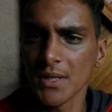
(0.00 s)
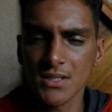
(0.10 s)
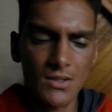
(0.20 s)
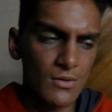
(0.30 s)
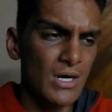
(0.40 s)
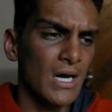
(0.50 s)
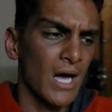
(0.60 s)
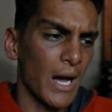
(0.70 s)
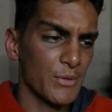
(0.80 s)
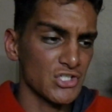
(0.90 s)
So I'm
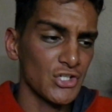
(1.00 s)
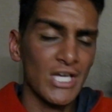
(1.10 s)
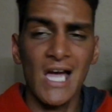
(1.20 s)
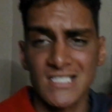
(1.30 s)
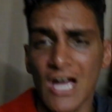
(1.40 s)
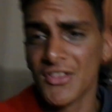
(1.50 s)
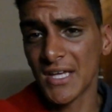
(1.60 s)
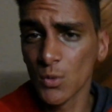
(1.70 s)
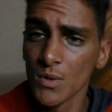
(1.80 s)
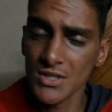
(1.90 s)
gonna show you guys how that
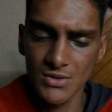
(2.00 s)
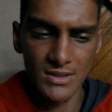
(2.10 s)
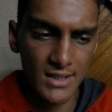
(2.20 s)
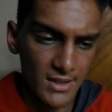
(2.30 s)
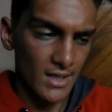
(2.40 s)
works today,